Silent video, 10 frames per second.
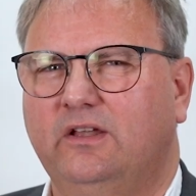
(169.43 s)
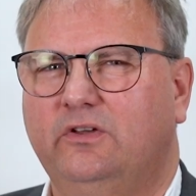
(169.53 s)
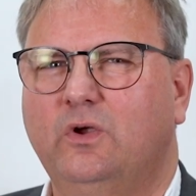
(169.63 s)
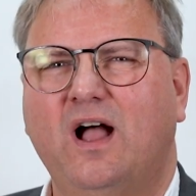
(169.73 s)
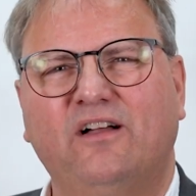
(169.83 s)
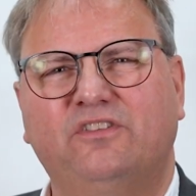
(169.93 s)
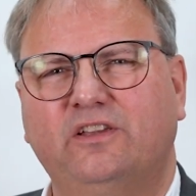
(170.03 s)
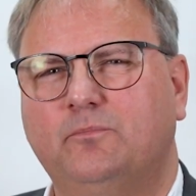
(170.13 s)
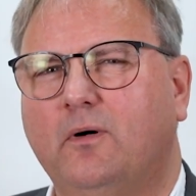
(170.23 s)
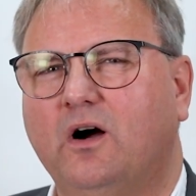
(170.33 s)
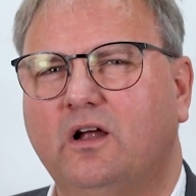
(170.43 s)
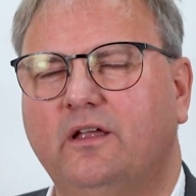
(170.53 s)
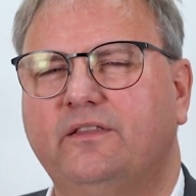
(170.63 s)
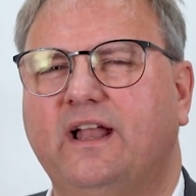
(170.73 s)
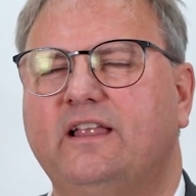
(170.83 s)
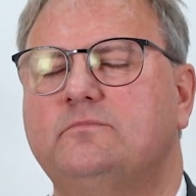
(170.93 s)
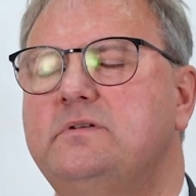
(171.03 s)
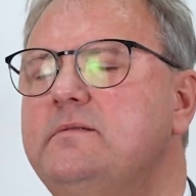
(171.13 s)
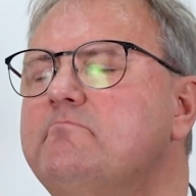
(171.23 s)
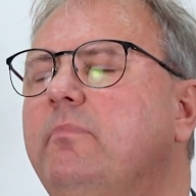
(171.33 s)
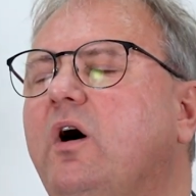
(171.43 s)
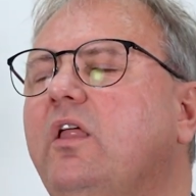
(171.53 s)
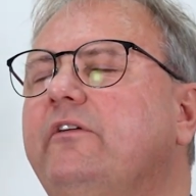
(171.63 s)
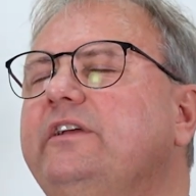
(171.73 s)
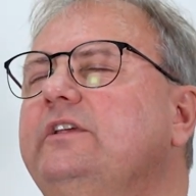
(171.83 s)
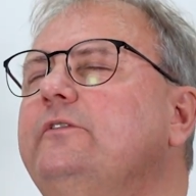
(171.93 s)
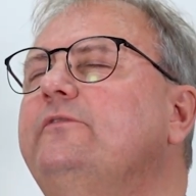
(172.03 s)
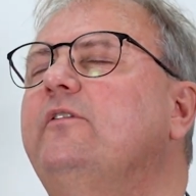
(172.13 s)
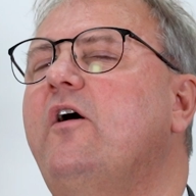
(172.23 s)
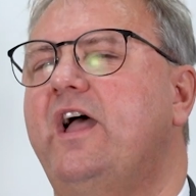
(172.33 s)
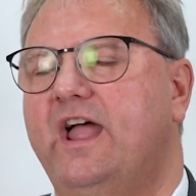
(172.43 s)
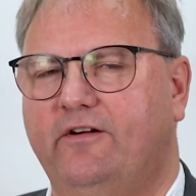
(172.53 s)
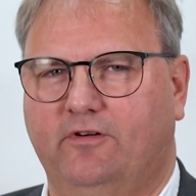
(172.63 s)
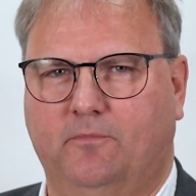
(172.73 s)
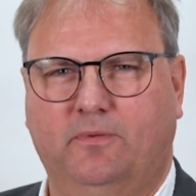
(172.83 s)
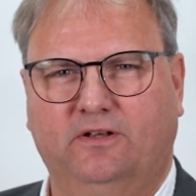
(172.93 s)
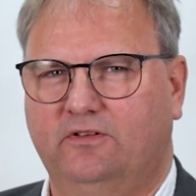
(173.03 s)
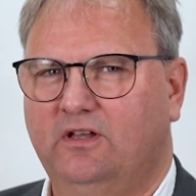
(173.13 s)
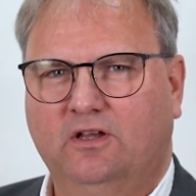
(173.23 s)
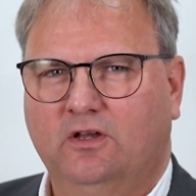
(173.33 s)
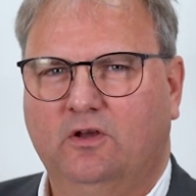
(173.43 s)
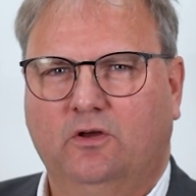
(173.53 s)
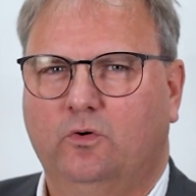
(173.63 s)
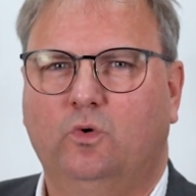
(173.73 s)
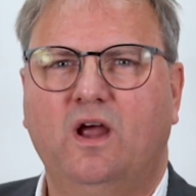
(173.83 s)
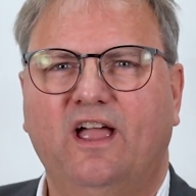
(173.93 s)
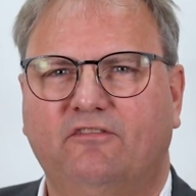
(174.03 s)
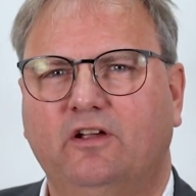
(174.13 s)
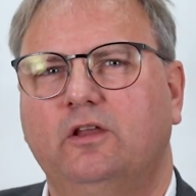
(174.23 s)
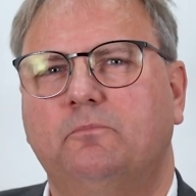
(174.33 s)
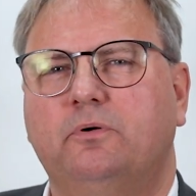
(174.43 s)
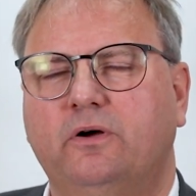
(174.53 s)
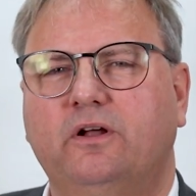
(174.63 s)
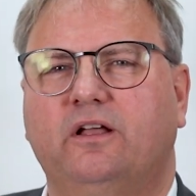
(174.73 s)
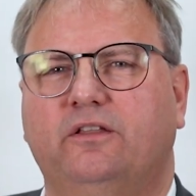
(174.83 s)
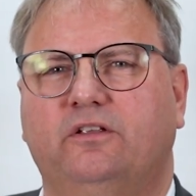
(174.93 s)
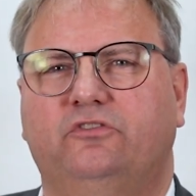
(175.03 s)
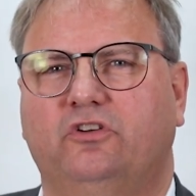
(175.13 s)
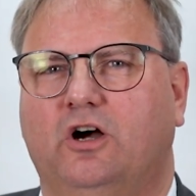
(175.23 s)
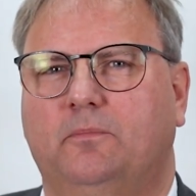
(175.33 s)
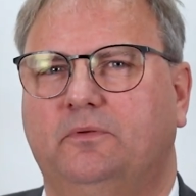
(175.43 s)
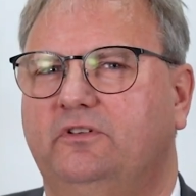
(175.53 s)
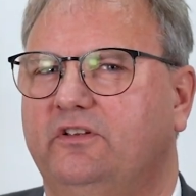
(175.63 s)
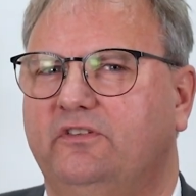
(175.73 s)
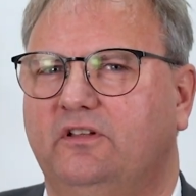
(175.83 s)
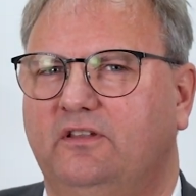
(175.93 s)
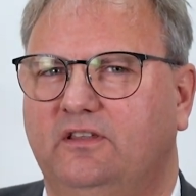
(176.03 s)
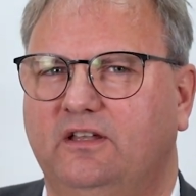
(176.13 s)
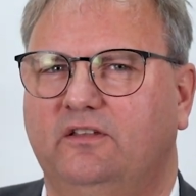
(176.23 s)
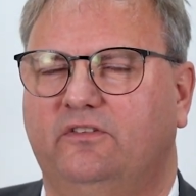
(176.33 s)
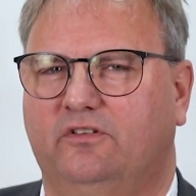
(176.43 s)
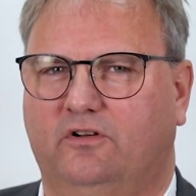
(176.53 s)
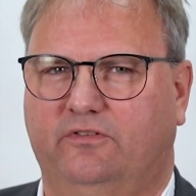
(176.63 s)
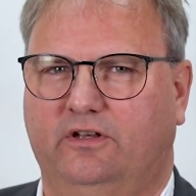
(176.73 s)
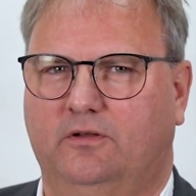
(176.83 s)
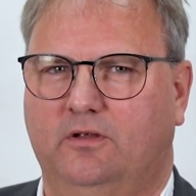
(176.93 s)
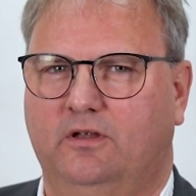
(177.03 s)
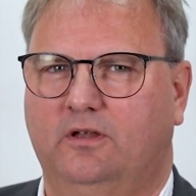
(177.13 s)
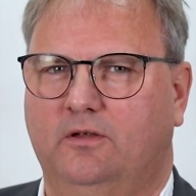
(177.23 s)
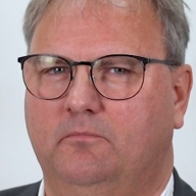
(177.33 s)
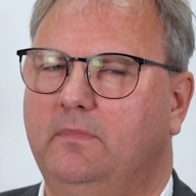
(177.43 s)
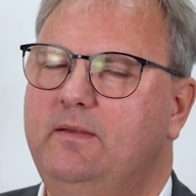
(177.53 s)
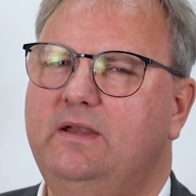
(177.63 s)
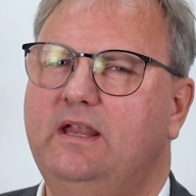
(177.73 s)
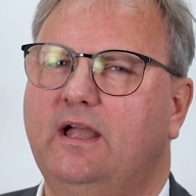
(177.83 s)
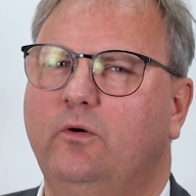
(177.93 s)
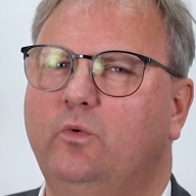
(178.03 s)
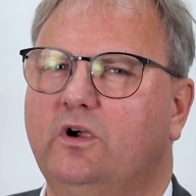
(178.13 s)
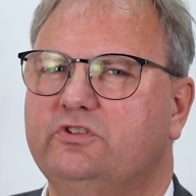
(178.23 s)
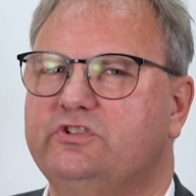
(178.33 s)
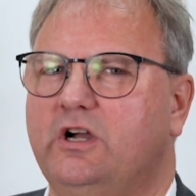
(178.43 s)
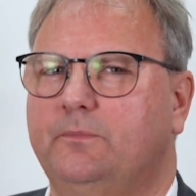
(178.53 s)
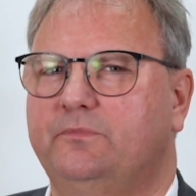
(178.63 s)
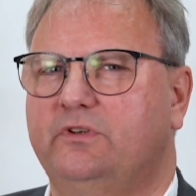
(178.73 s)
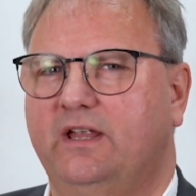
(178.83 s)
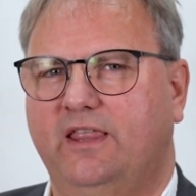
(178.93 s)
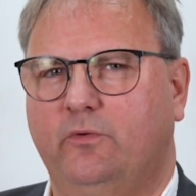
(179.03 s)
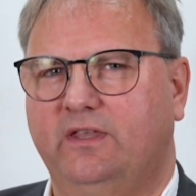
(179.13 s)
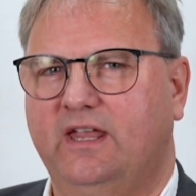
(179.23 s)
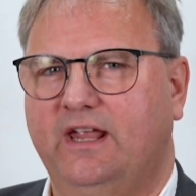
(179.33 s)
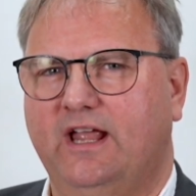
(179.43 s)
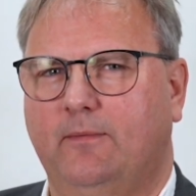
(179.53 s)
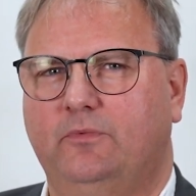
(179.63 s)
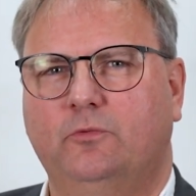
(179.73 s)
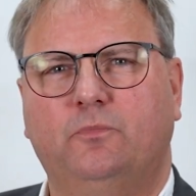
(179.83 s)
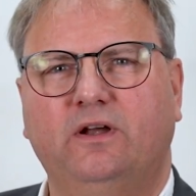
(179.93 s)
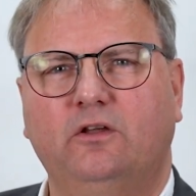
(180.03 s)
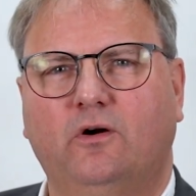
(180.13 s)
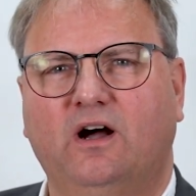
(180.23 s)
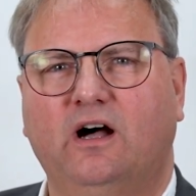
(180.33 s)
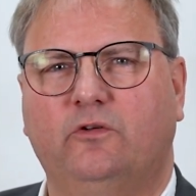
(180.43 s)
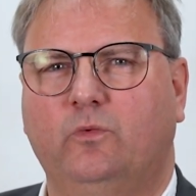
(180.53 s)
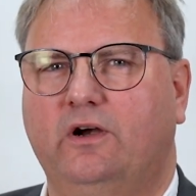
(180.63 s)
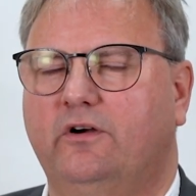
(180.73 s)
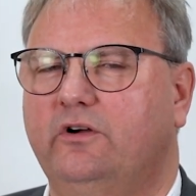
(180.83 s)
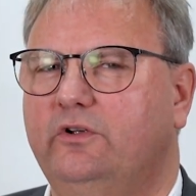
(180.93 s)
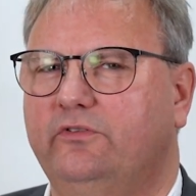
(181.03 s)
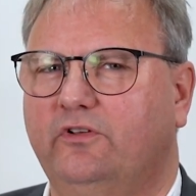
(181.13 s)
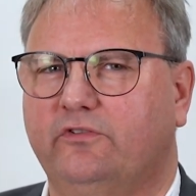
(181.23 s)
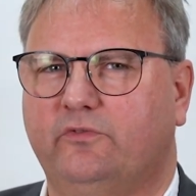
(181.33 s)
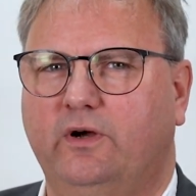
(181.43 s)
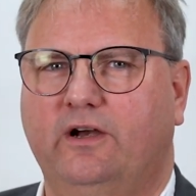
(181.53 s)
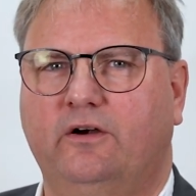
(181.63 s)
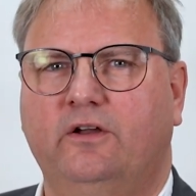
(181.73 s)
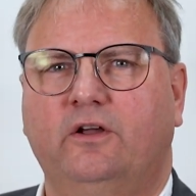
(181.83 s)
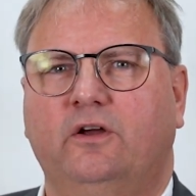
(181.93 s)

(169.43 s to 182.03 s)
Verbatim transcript: You have this bug that has been bothering you forever, but whoever you put on the job just didn't solve it. Maybe a workshop together with KDAB. You bring your hardware or your software,